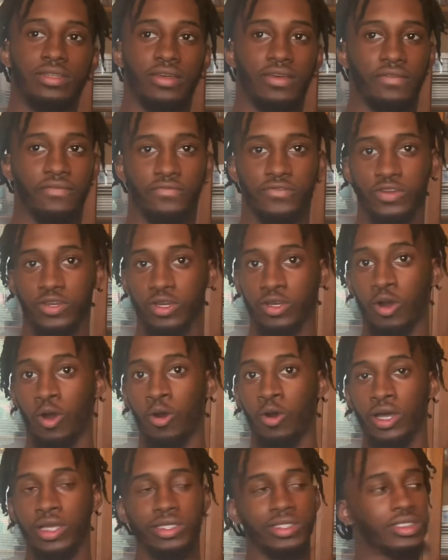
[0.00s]
if you're
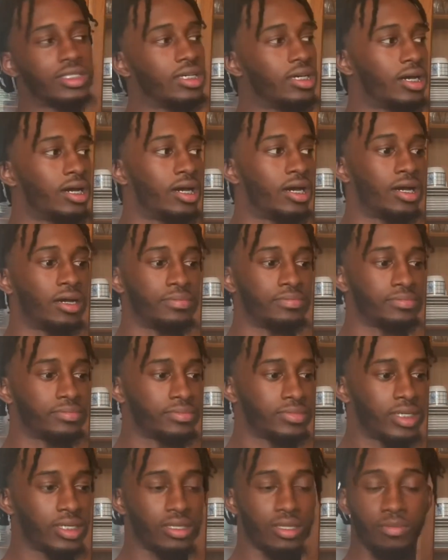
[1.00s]
going to
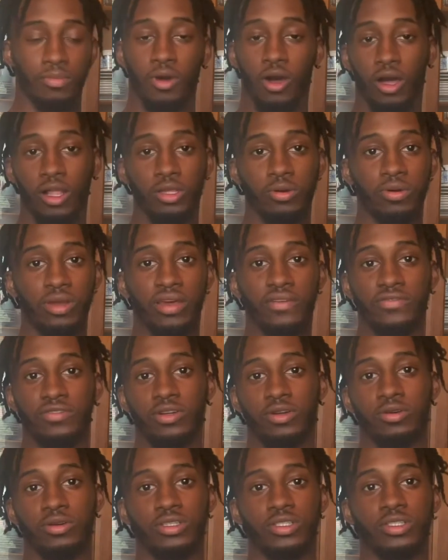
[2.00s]
the mall or whatever,
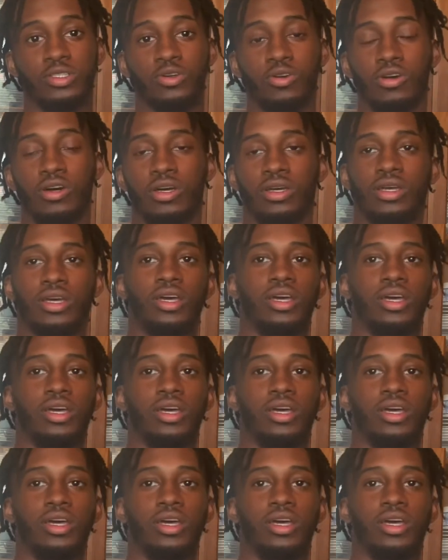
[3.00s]
going to the store,